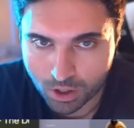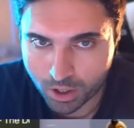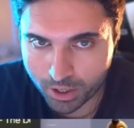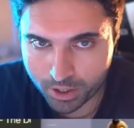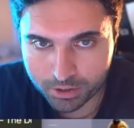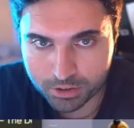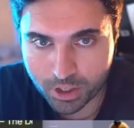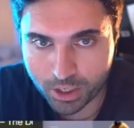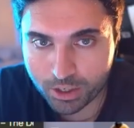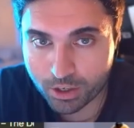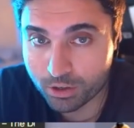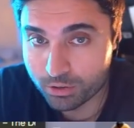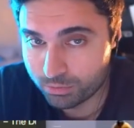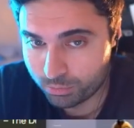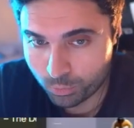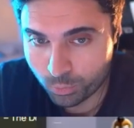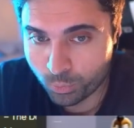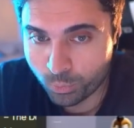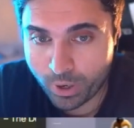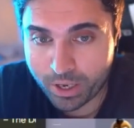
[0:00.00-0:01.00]
you know,
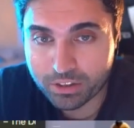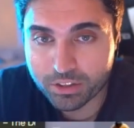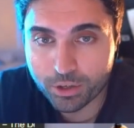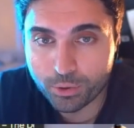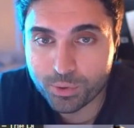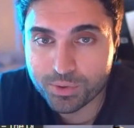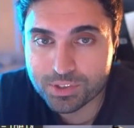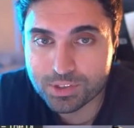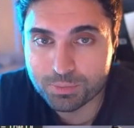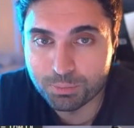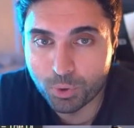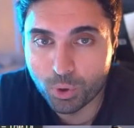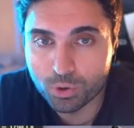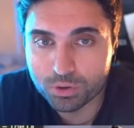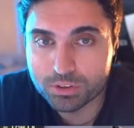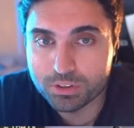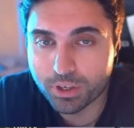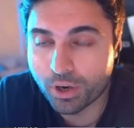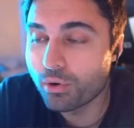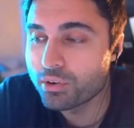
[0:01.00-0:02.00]
when there is
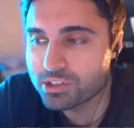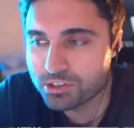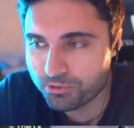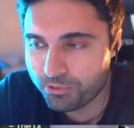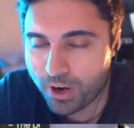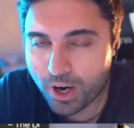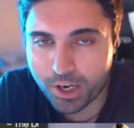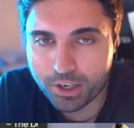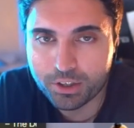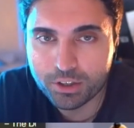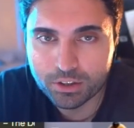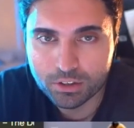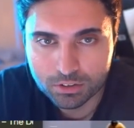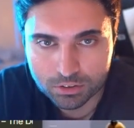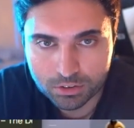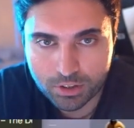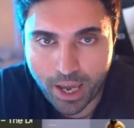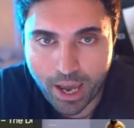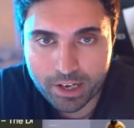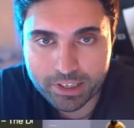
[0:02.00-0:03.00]
smoke, there is fire,
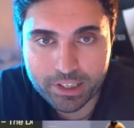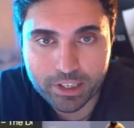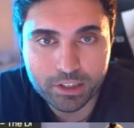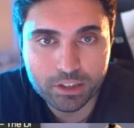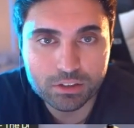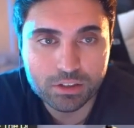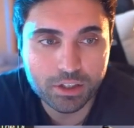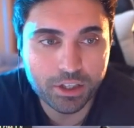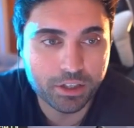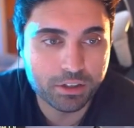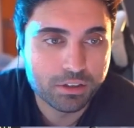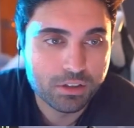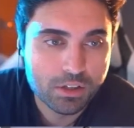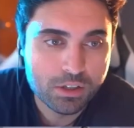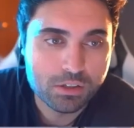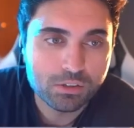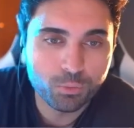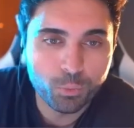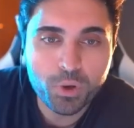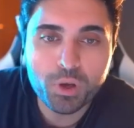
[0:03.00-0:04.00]
that kind of thing.
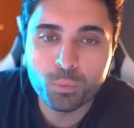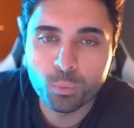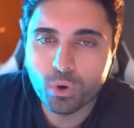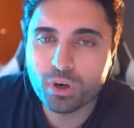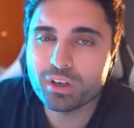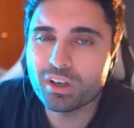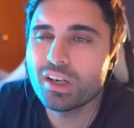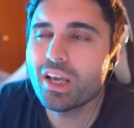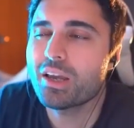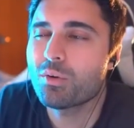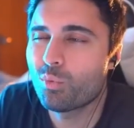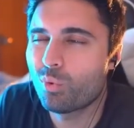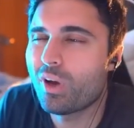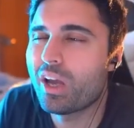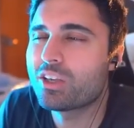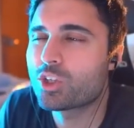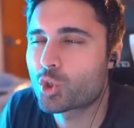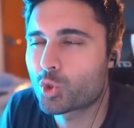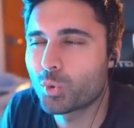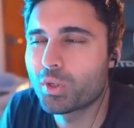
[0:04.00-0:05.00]
We're gonna
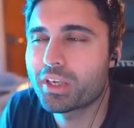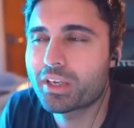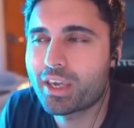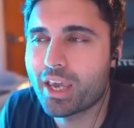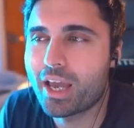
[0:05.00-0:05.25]
eventually